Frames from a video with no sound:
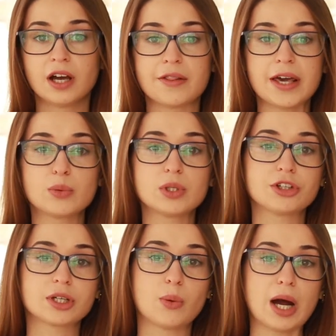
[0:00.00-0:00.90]
they will
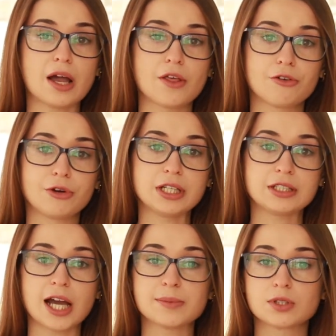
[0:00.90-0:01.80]
require 3
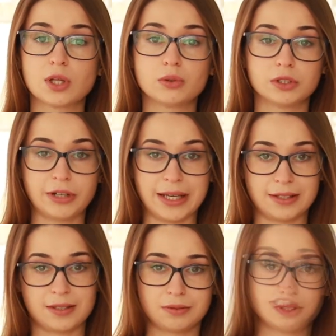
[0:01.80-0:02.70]
times lower
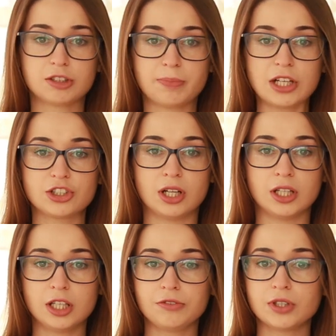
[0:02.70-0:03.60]
rates,
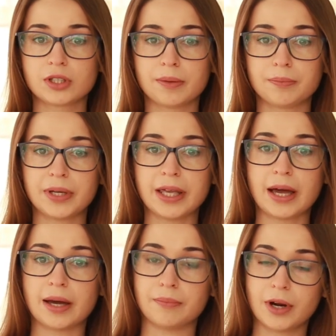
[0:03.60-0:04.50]
especially if you
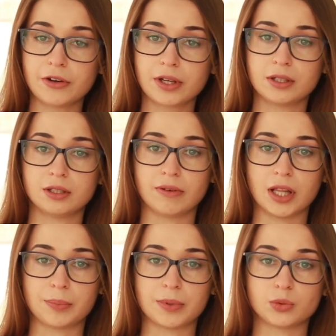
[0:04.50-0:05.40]
compare American
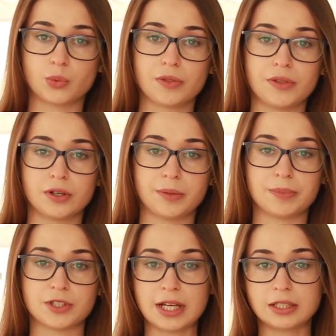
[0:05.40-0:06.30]
developers with the
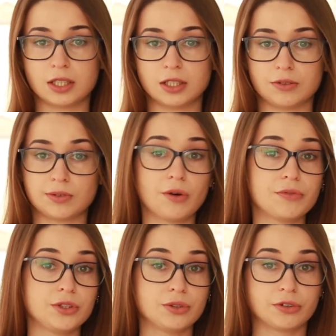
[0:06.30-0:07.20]
representatives
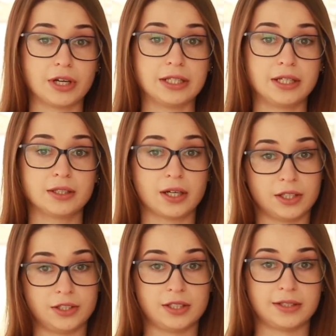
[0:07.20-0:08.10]
of the Ukrainian
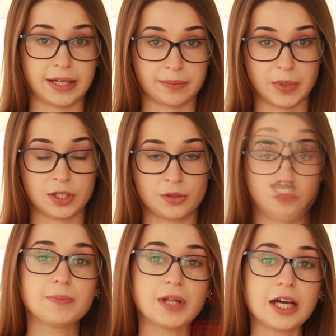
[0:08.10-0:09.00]
IT segment.
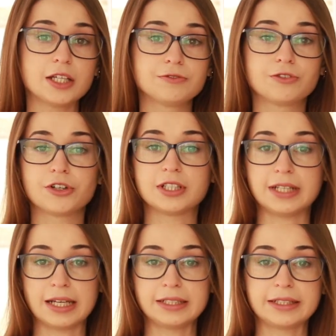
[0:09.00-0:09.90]
Applying for a
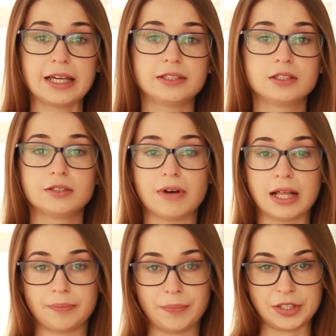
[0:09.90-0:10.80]
dedicated
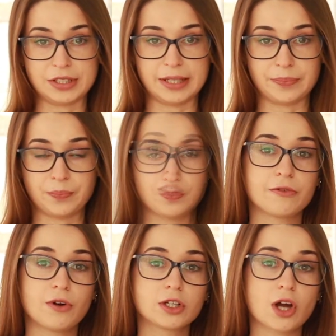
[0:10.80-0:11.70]
development team.
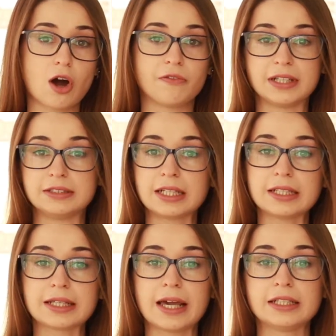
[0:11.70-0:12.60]
The work of a
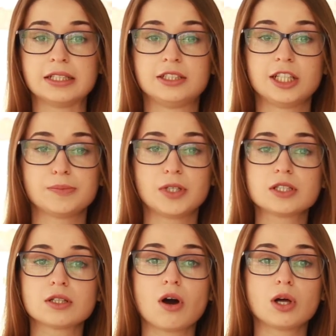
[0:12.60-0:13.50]
dedicated team
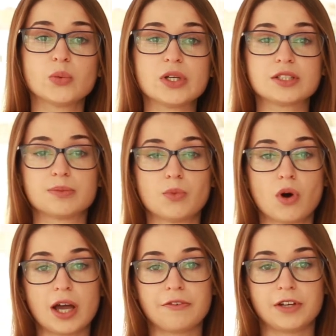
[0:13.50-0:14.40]
is always
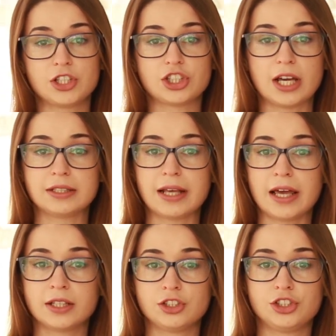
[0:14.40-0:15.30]
more efficient
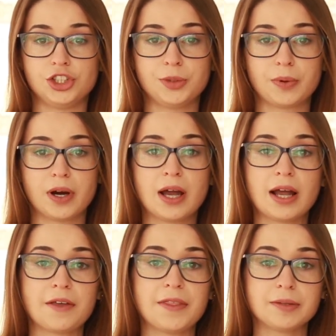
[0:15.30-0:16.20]
and cheaper
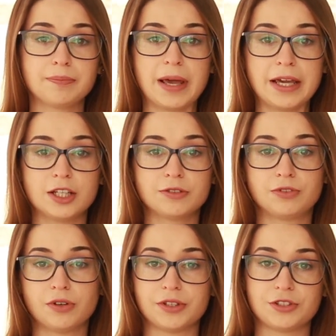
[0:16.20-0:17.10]
than paying
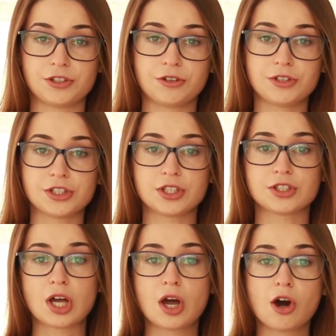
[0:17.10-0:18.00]
for the
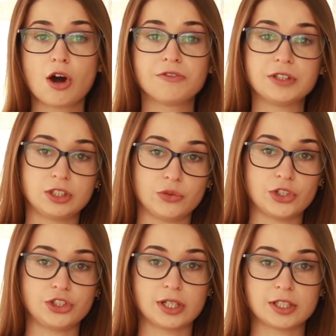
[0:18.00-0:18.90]
services of
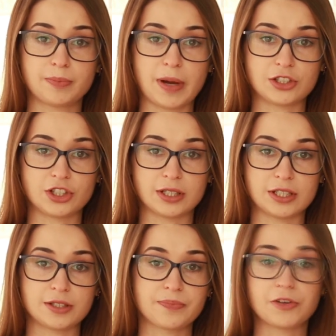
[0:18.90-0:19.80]
individual
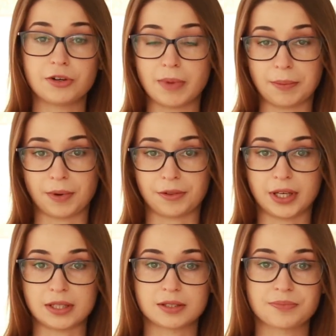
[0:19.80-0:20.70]
specialists. Remember
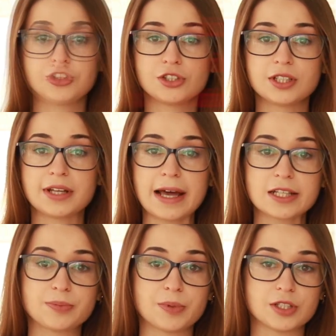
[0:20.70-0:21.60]
this. Choosing
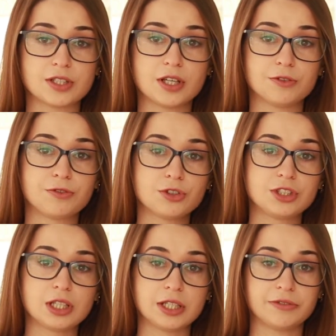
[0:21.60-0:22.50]
experts in food
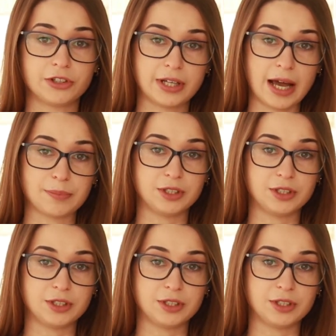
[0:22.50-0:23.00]
delivery app